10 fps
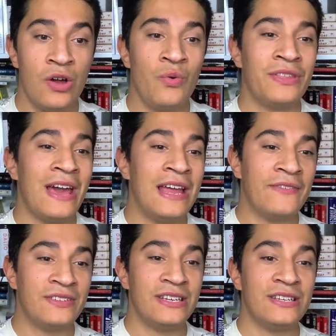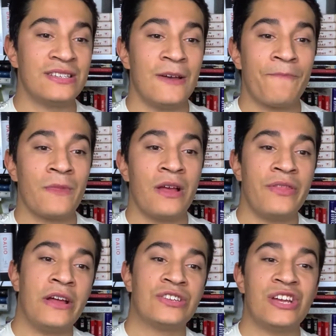With NFTs,
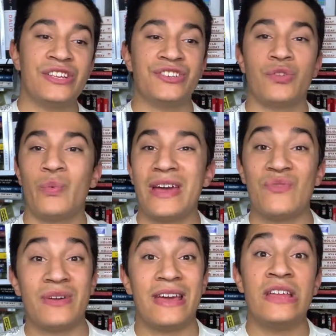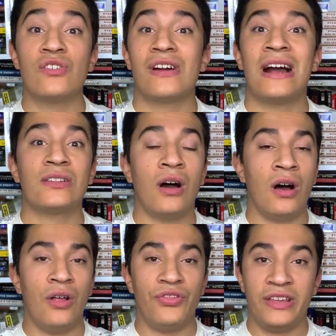they're changing the way we interact
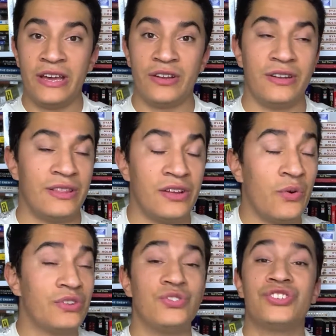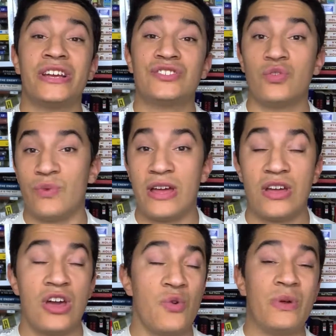on the internet. They're going to change the way
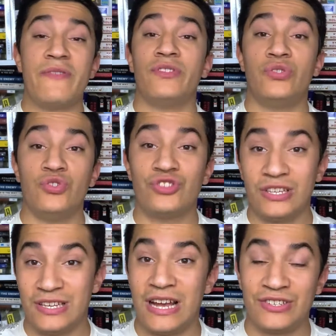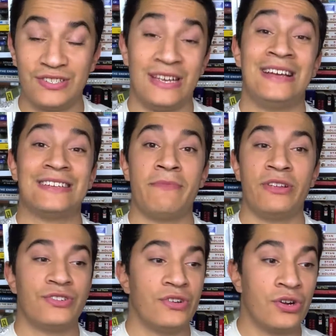we even do transactions, as I
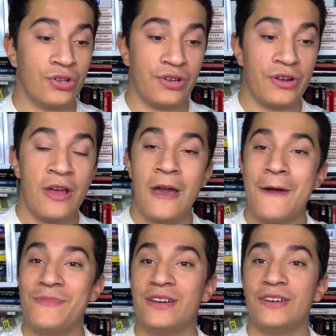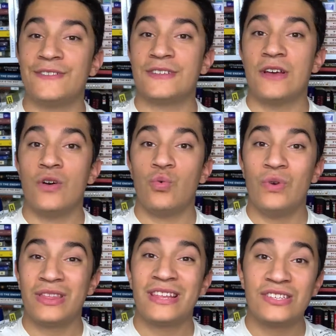mentioned earlier. Because
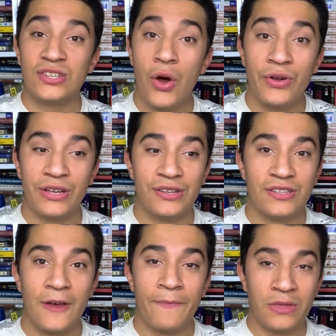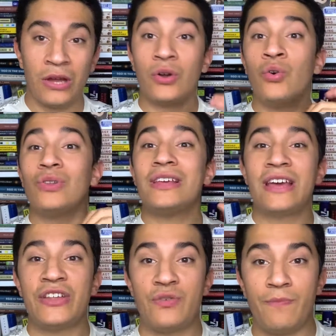with these tokens, not only
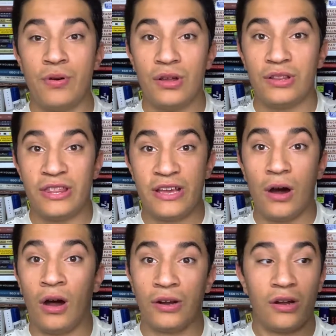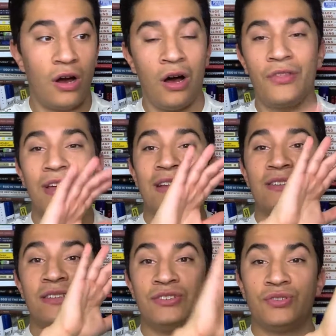can you put the art on that
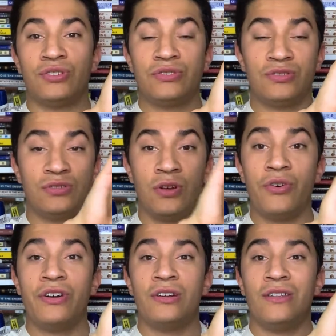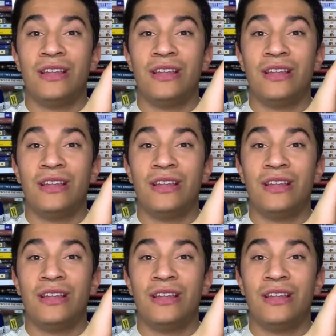digital token,